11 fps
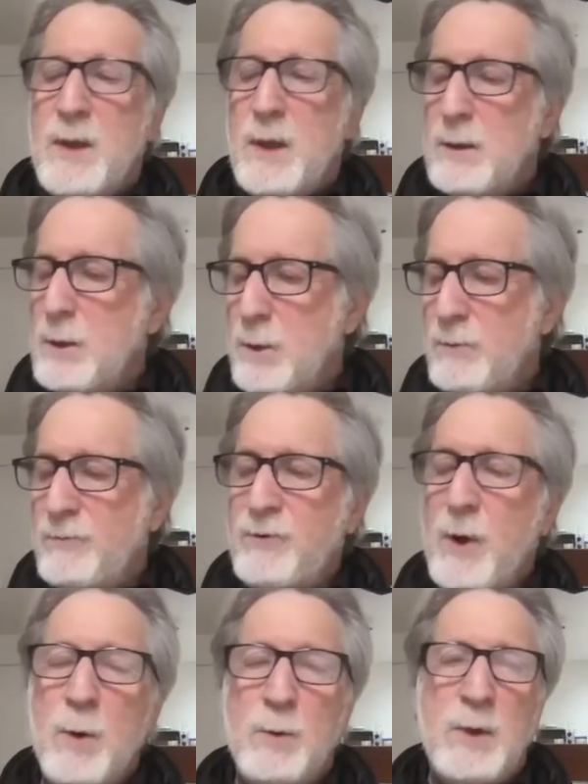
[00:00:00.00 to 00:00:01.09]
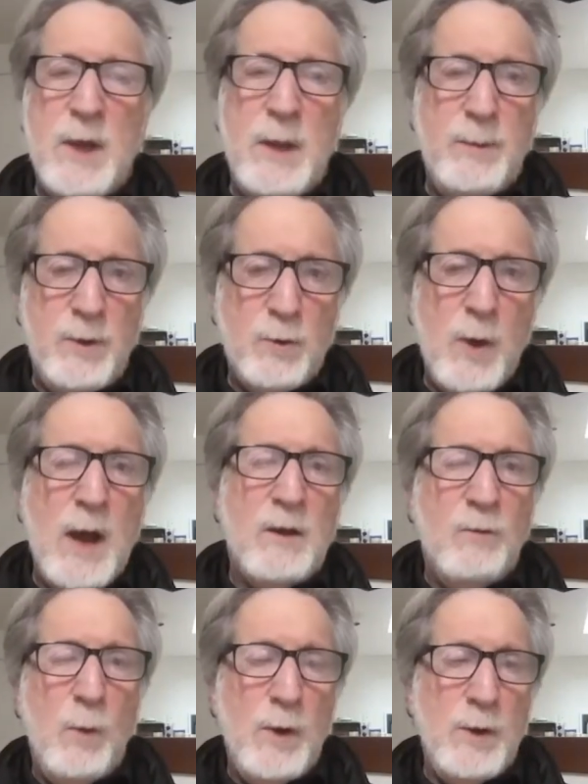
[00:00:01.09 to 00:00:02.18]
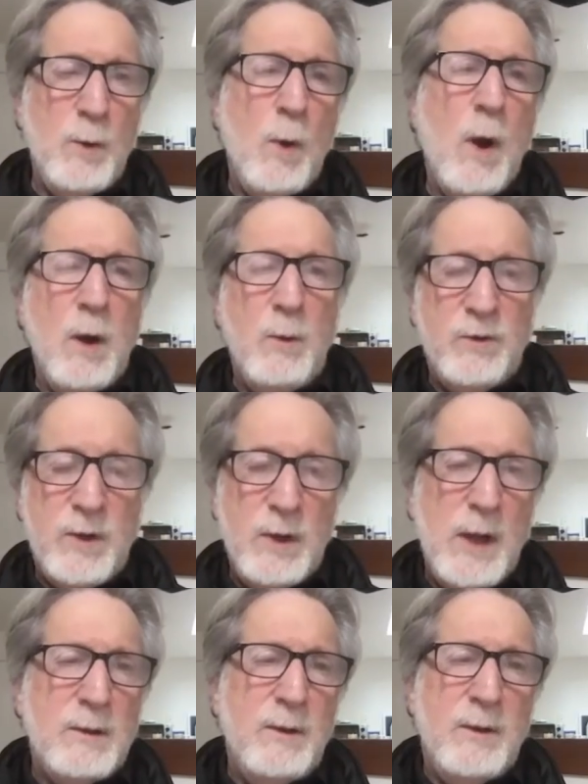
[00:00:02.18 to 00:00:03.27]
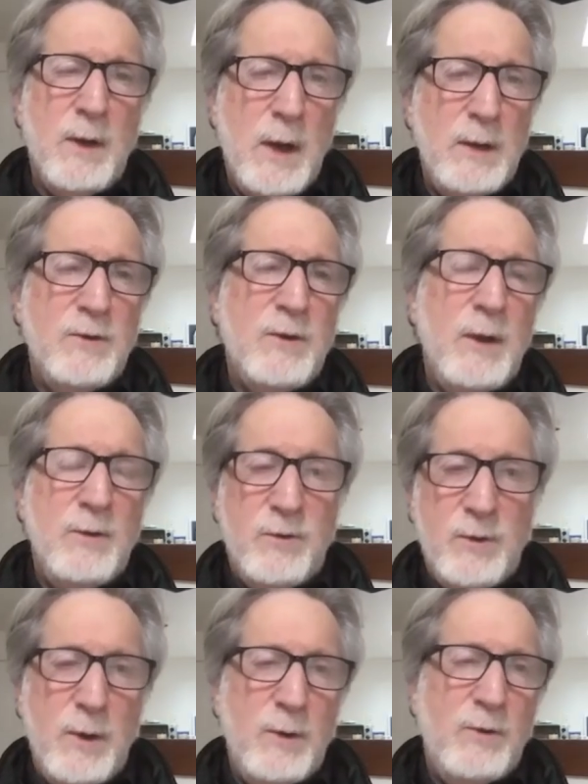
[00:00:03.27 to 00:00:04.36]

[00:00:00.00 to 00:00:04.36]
your phone keeping track of where you are was connected to Einstein's,